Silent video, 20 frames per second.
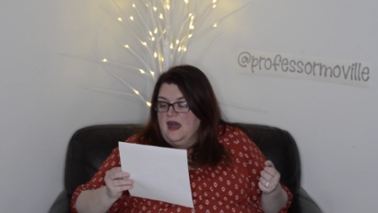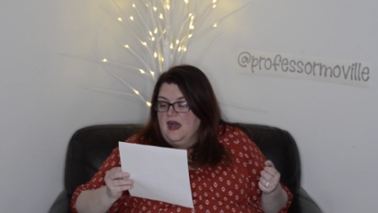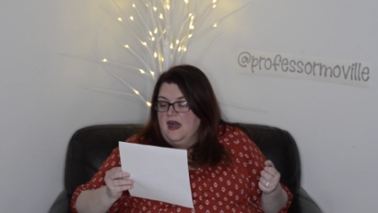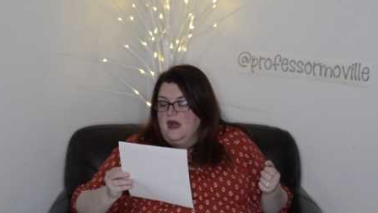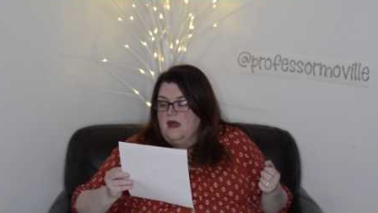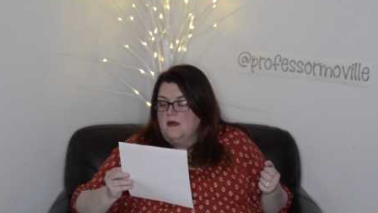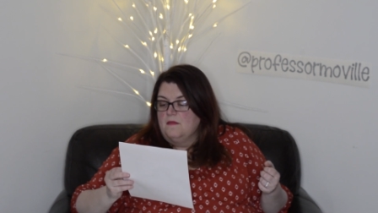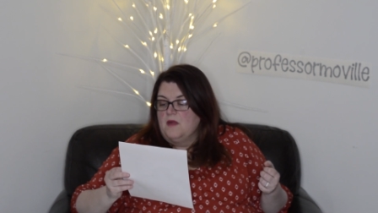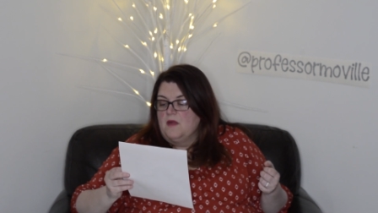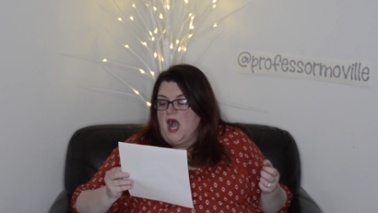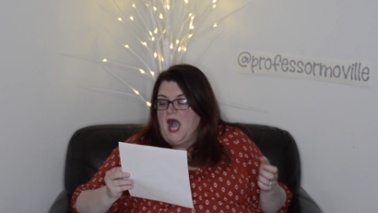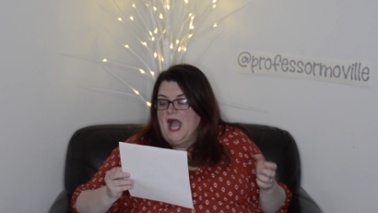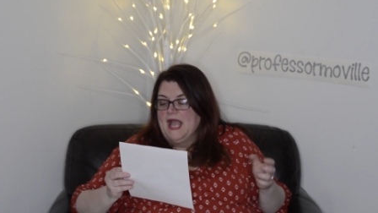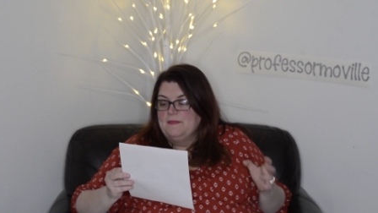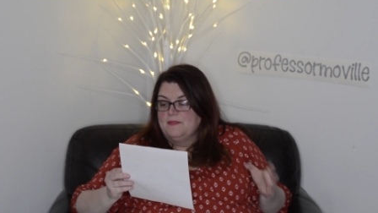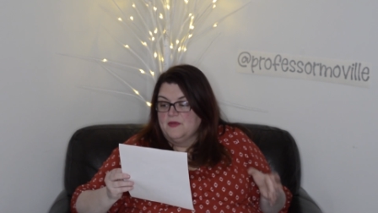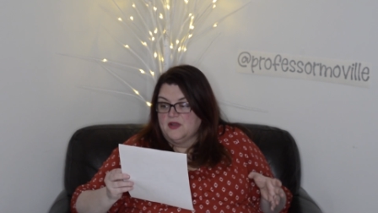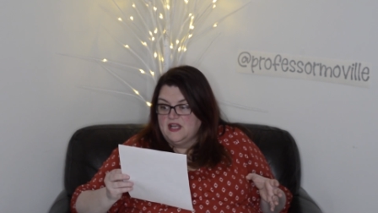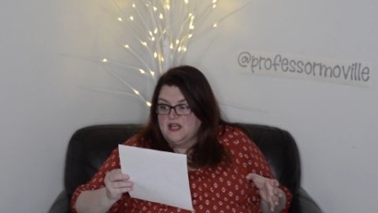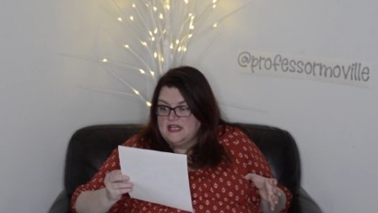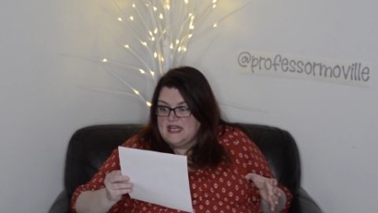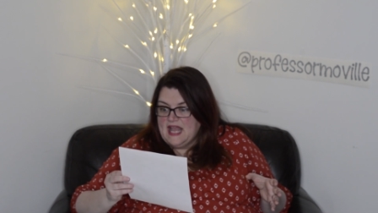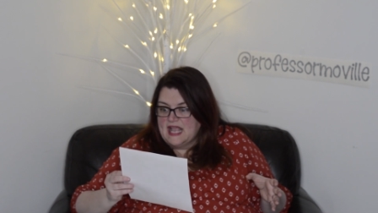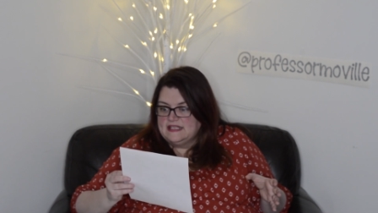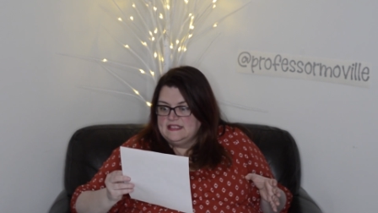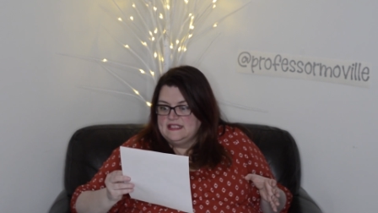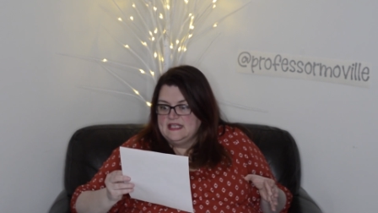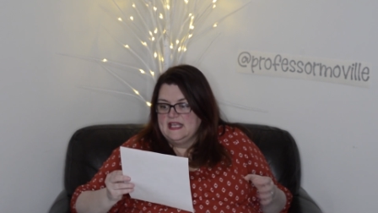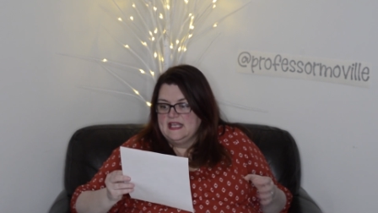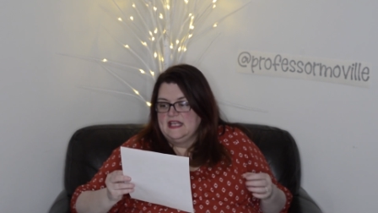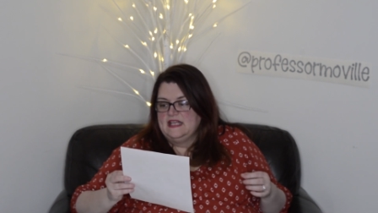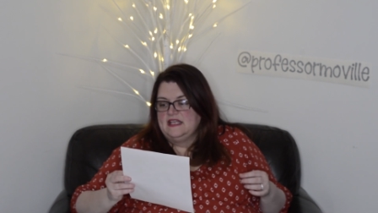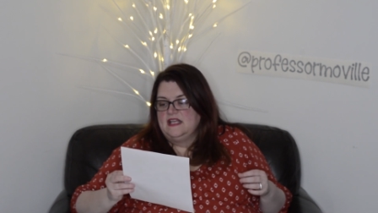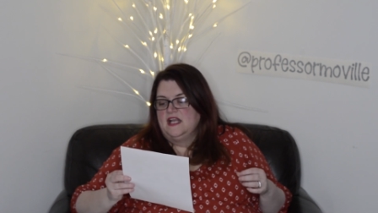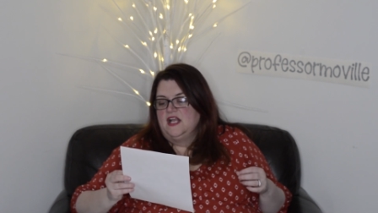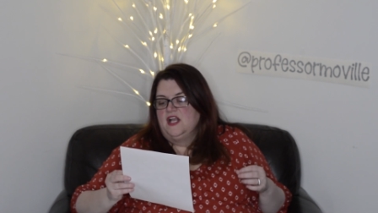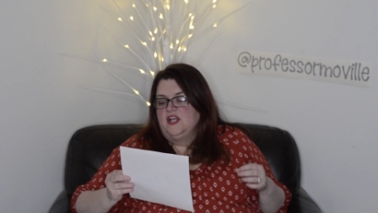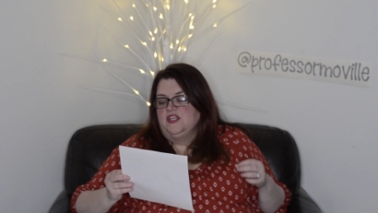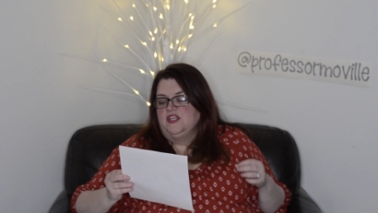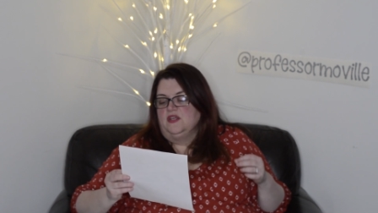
hyper connected.